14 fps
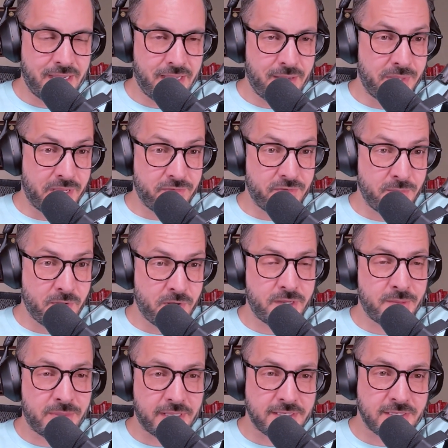a bit of a
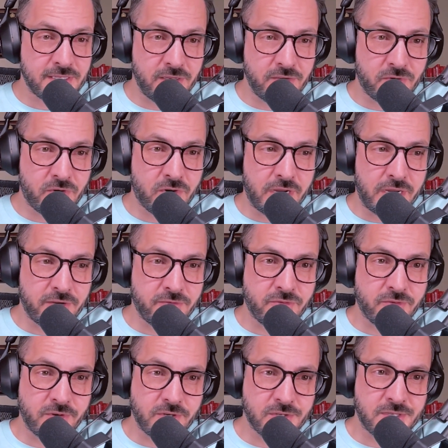marketplace that you've created
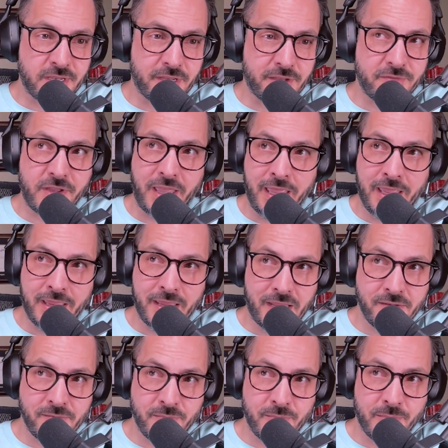for yourself,
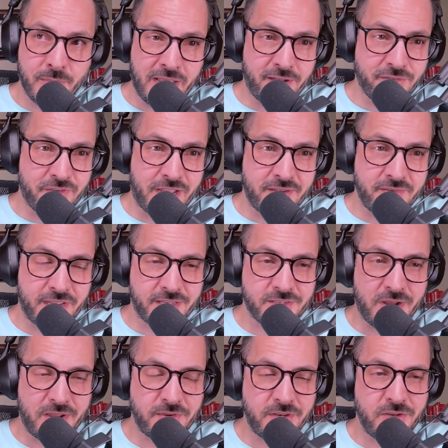and by a 5x
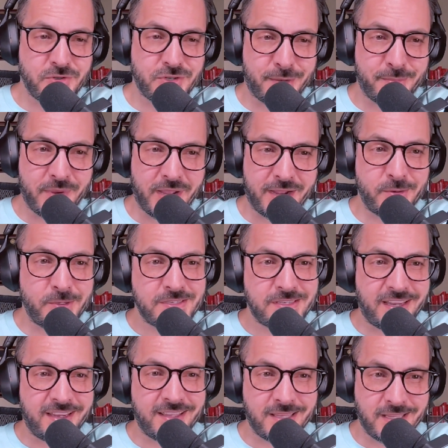revenue jump, I would
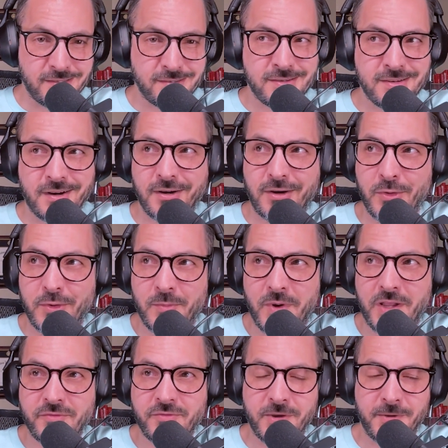say things are going
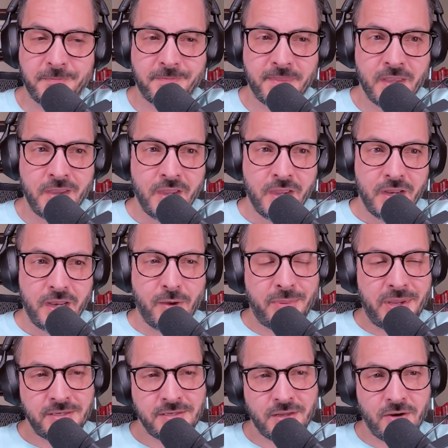well for you. Now,
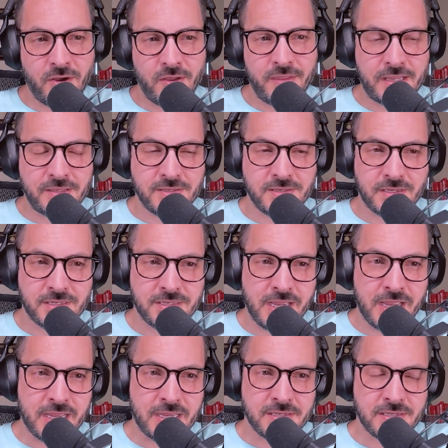based on all that
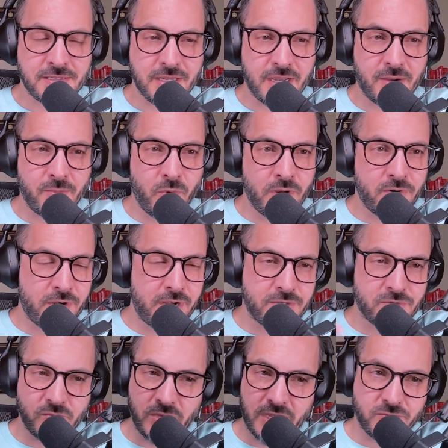success, I'm wondering
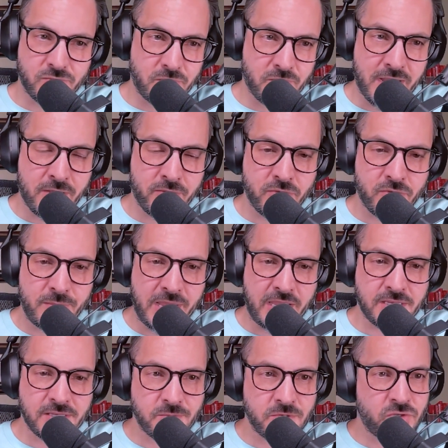as we round third
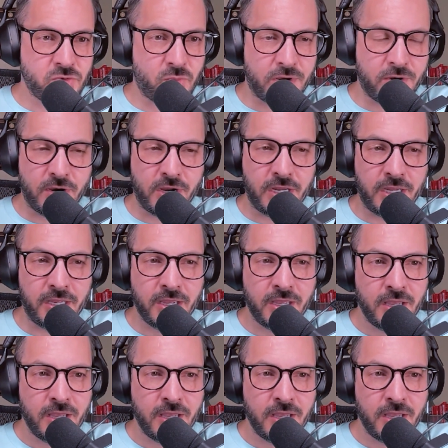base, I'm just wondering,